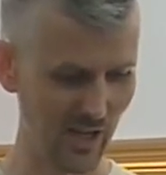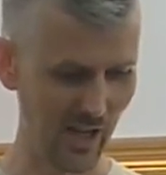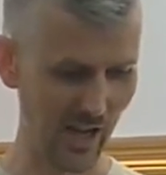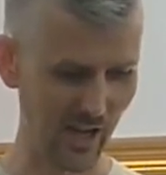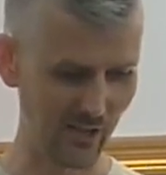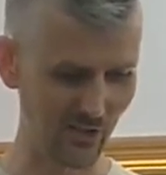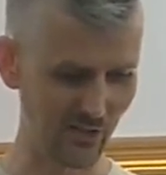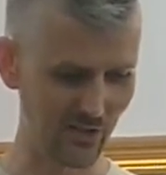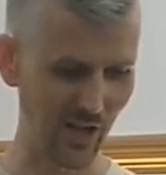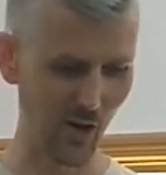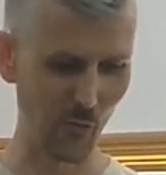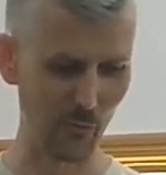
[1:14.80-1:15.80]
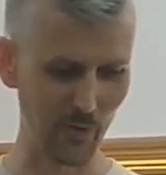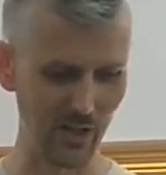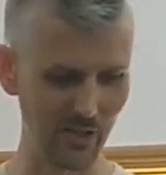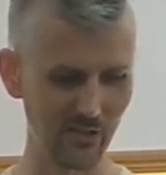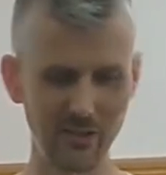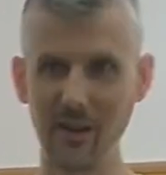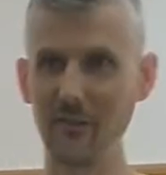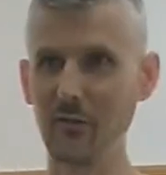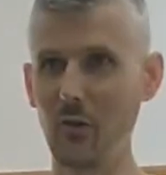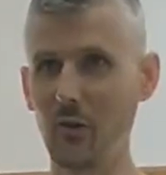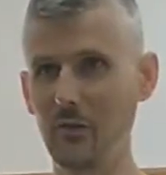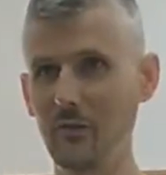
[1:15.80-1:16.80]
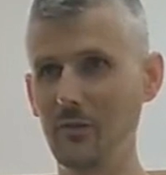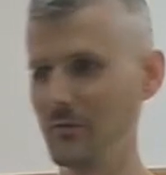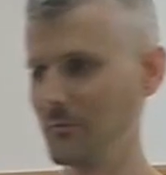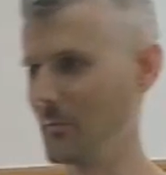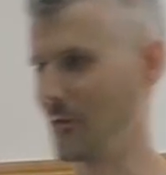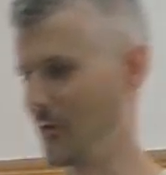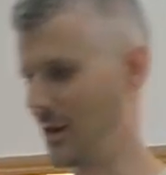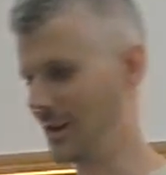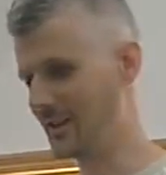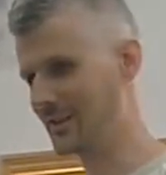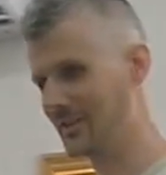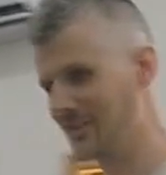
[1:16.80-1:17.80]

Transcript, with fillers: And to help me, I've got my friend